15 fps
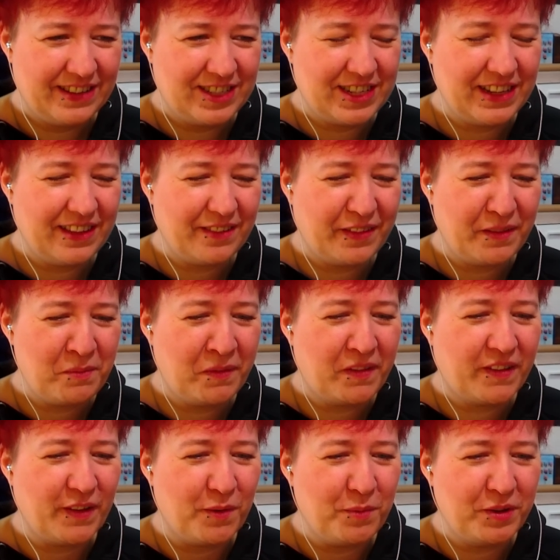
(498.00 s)
She gives him
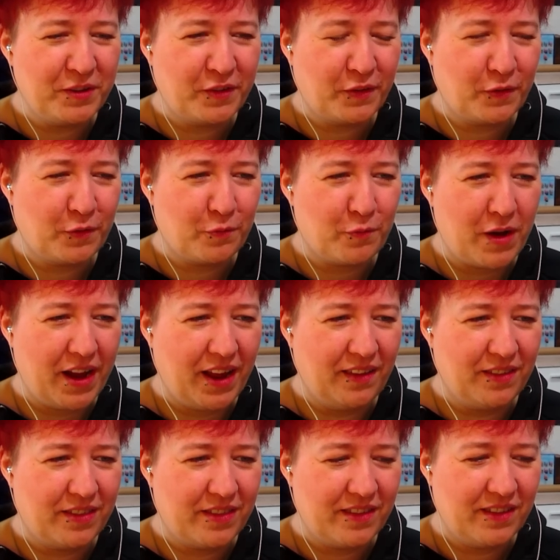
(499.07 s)
so much
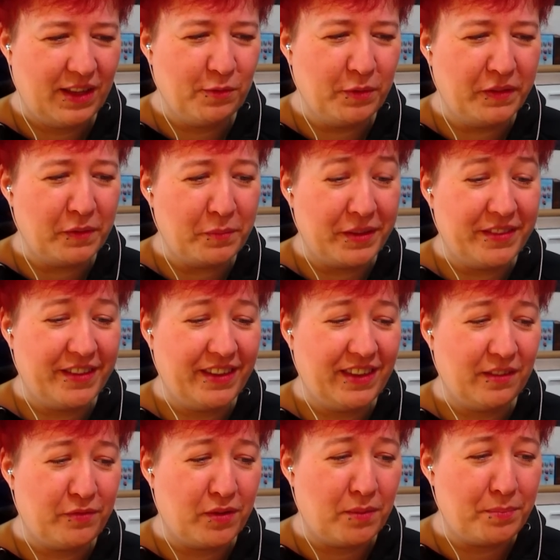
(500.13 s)
strength. He was about to
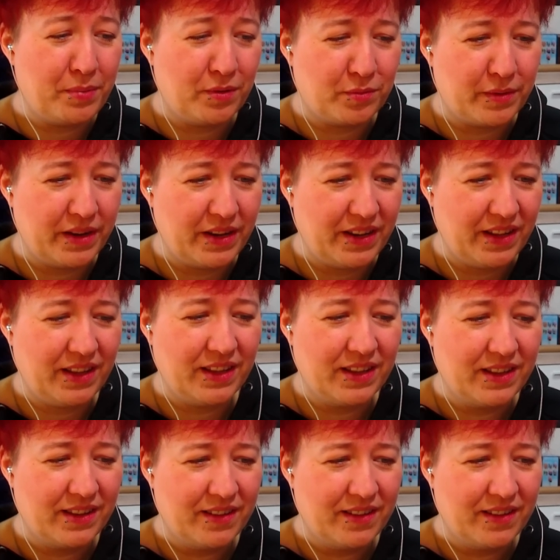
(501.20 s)
give up already.